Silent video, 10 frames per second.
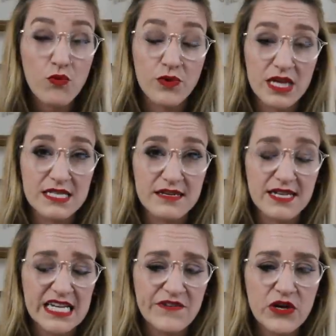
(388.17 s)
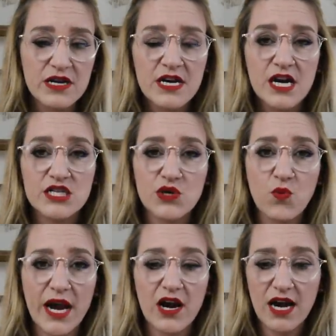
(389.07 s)
really successful to
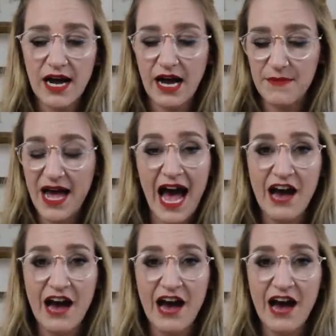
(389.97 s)
where um,